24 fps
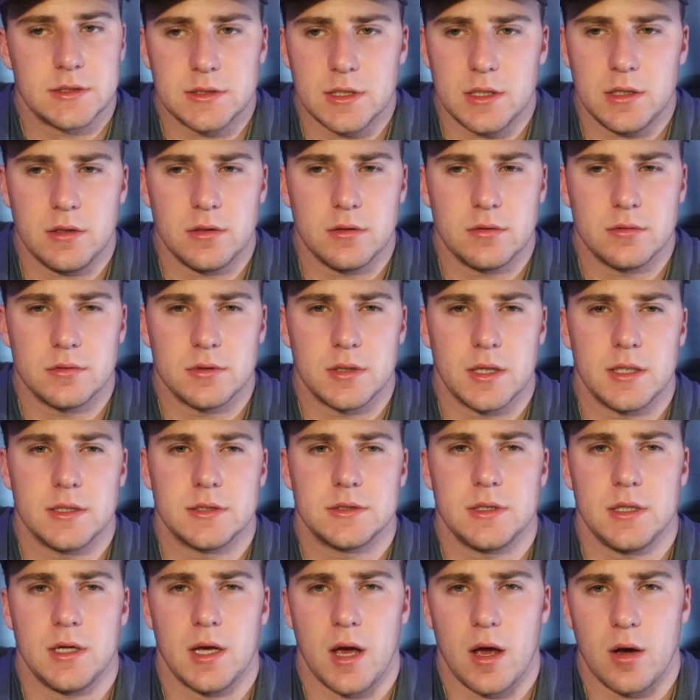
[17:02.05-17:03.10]
see you and they
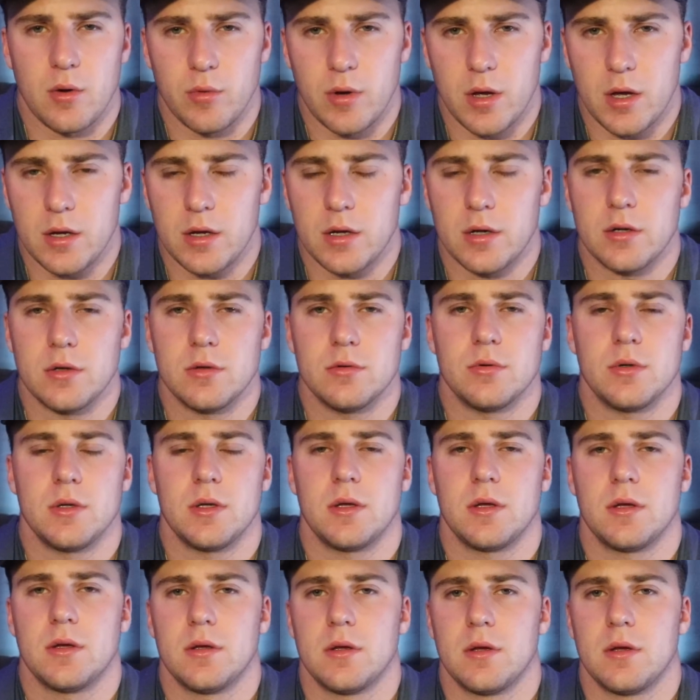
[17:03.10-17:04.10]
see how well you're doing,